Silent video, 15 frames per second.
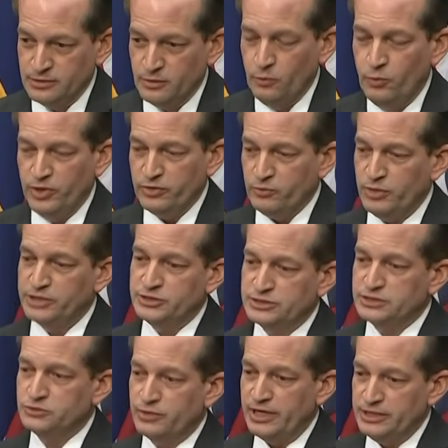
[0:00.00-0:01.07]
with
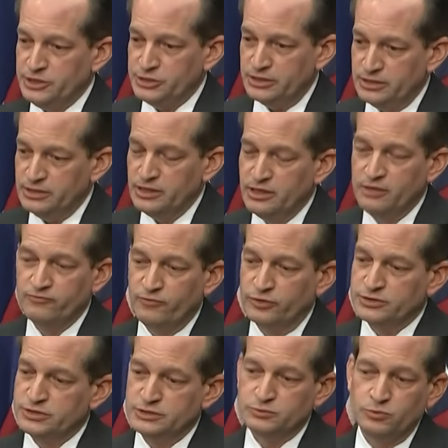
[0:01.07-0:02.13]
registration
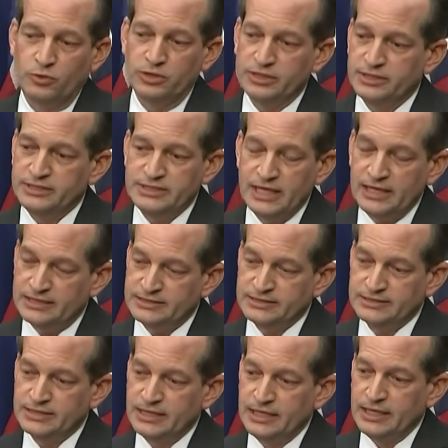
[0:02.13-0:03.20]
versus rolling the dice?
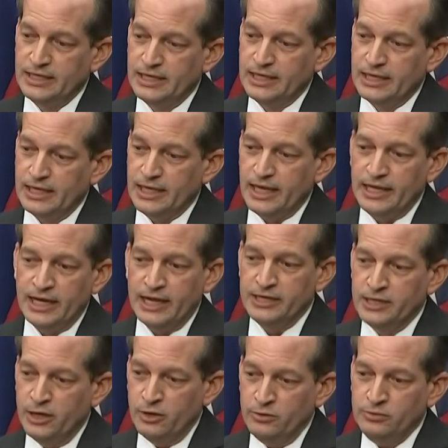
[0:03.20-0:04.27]
And I
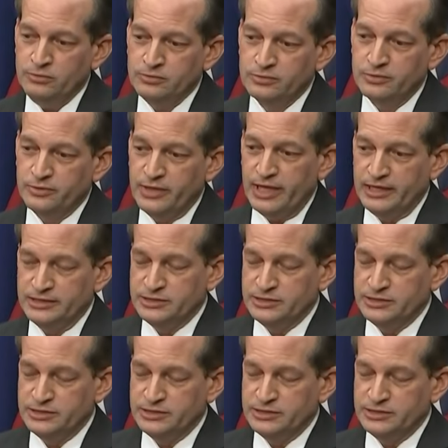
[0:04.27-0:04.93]
know that in